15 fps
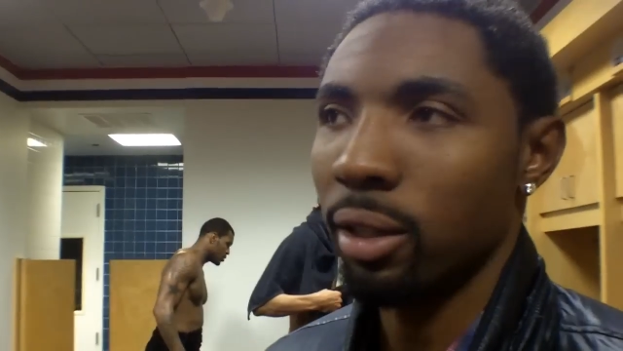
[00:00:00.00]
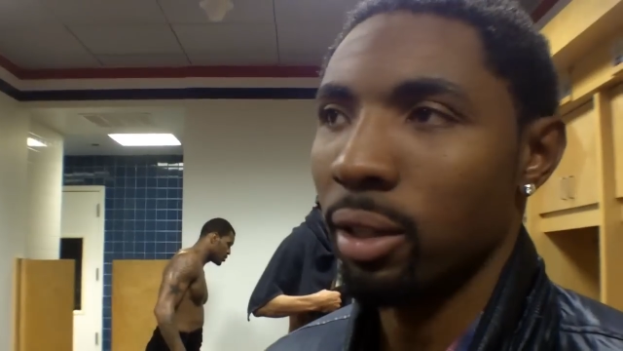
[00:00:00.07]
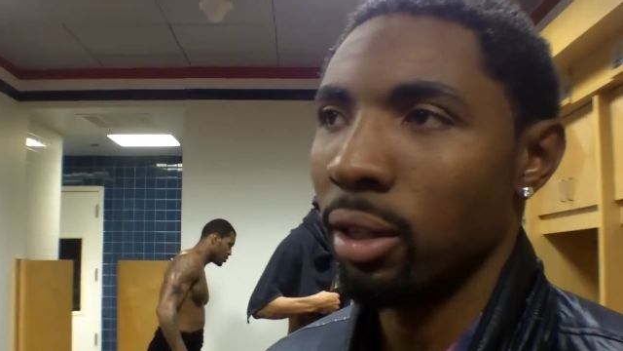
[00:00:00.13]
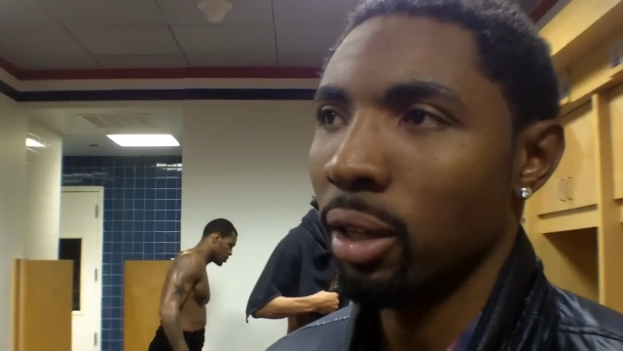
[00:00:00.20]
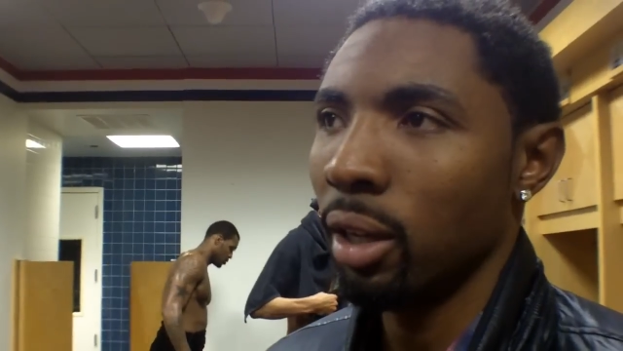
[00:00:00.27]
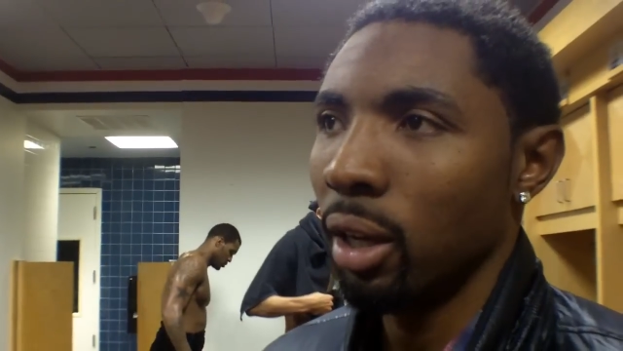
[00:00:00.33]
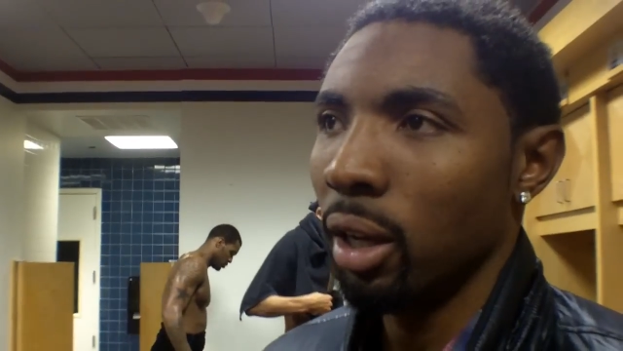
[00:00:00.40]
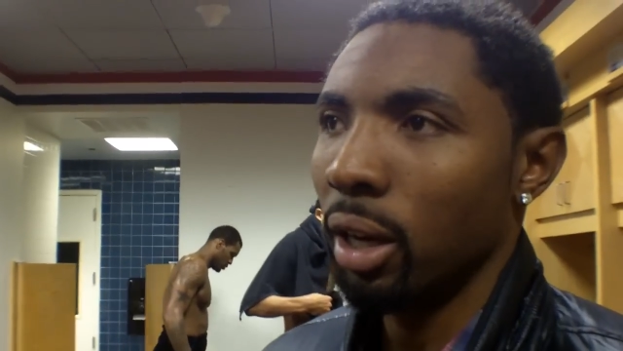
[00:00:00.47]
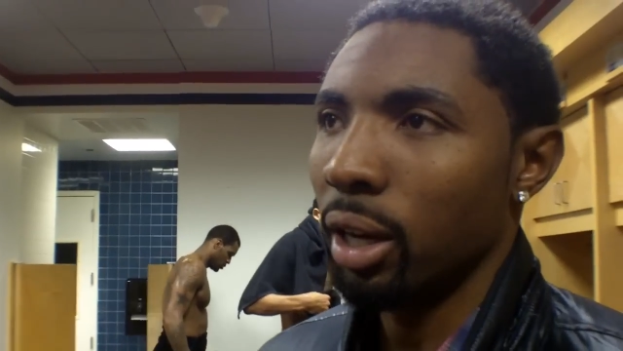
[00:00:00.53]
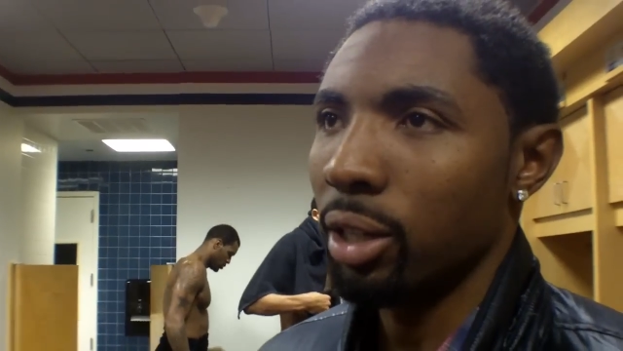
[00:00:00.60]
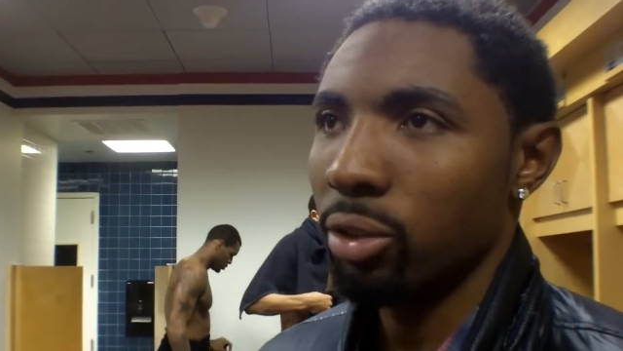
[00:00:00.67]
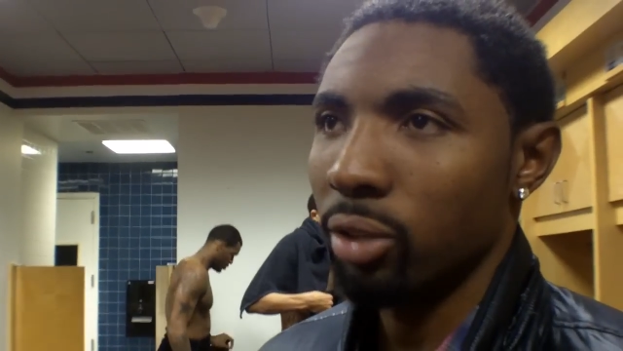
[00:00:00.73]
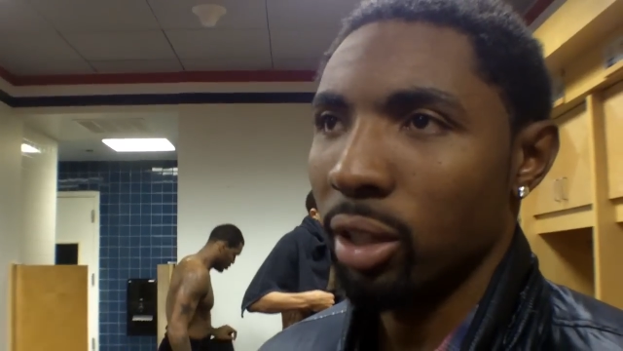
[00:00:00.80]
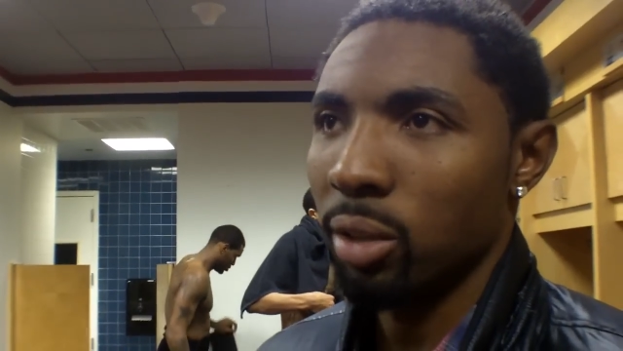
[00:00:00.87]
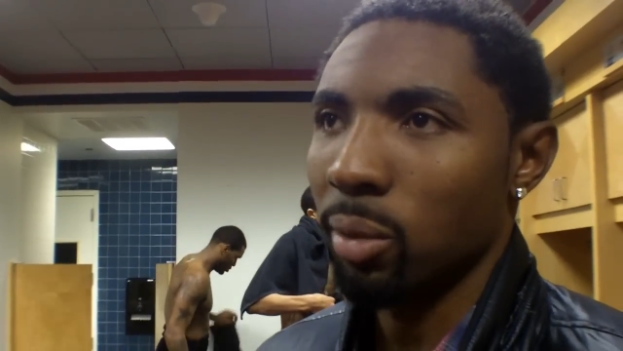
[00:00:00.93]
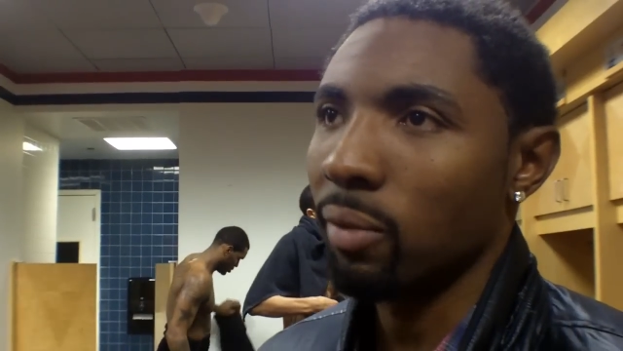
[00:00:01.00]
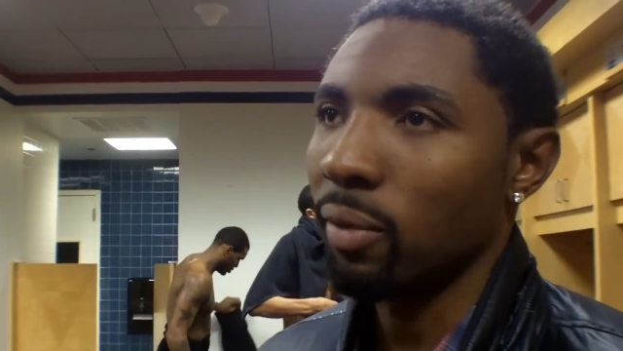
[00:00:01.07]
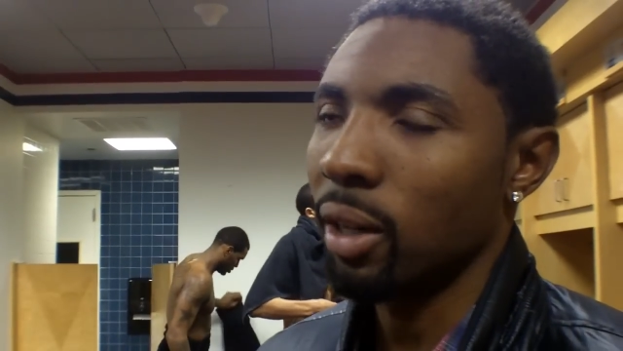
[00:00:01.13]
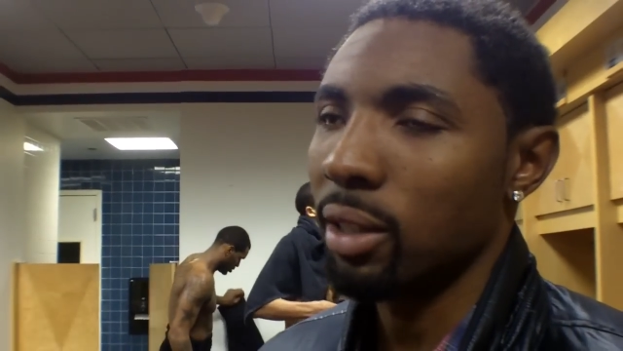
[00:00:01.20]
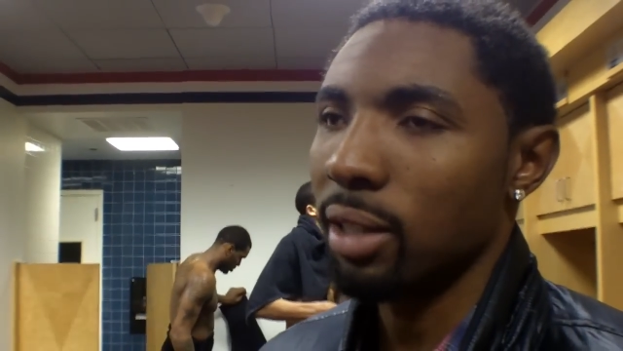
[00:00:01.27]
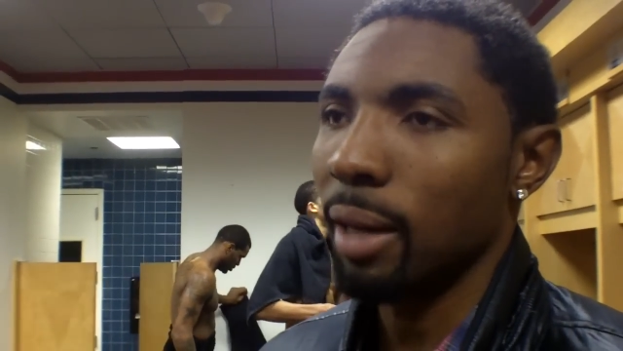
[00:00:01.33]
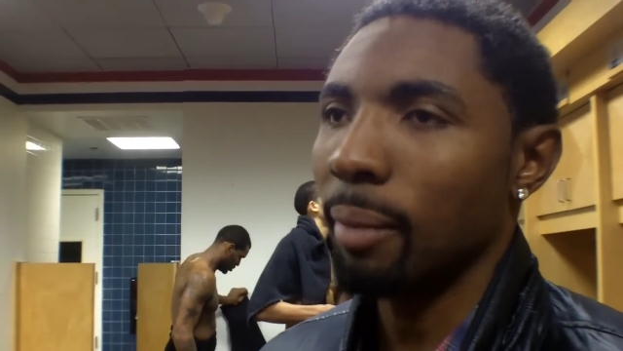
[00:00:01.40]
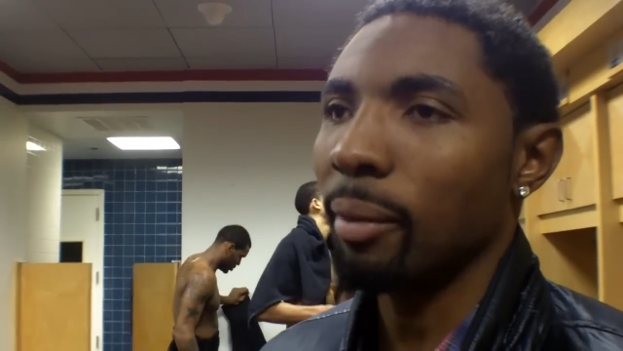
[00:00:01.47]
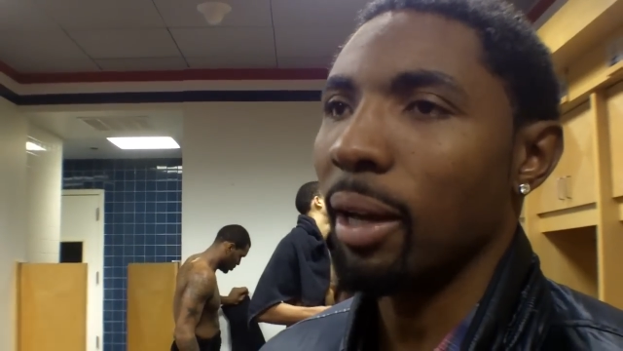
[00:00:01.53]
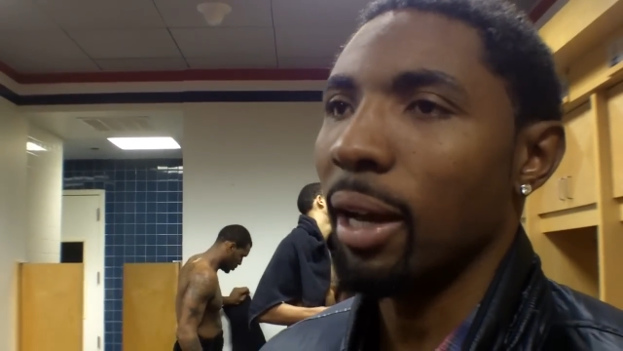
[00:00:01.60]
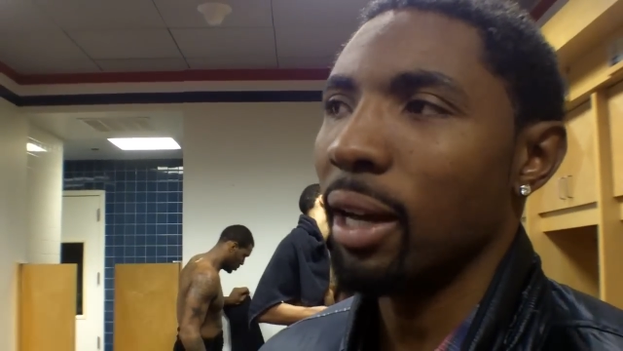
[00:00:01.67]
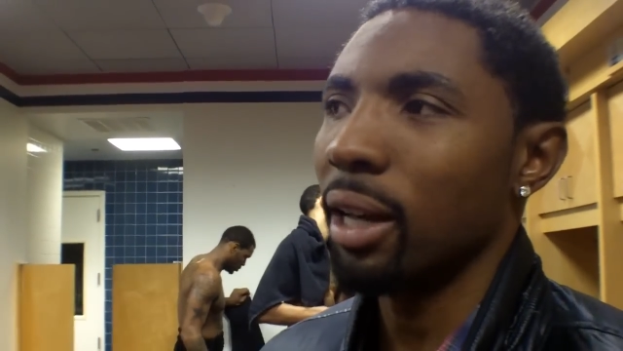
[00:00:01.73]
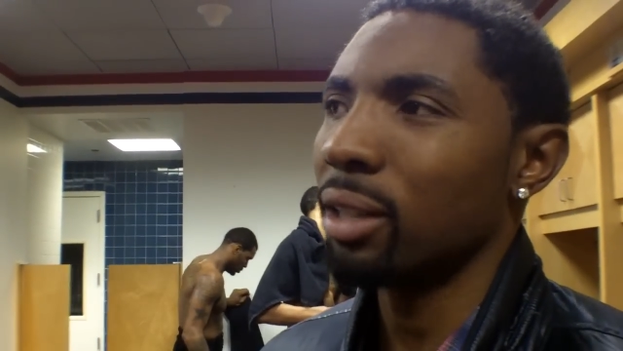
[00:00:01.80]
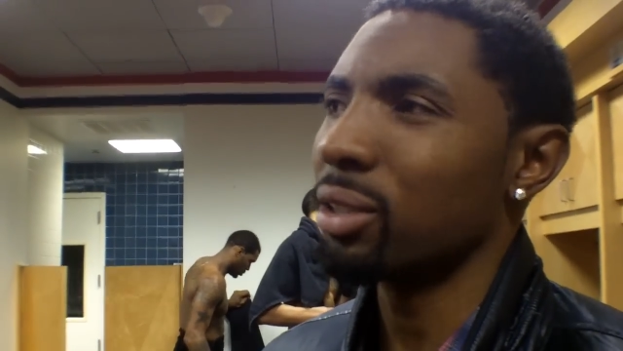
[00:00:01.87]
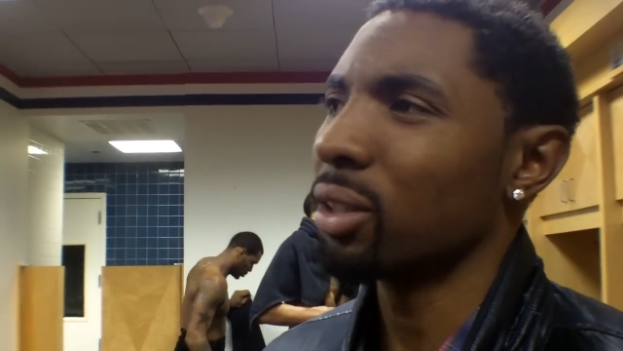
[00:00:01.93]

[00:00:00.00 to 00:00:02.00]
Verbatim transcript: and uh, Dre's one of our top guys.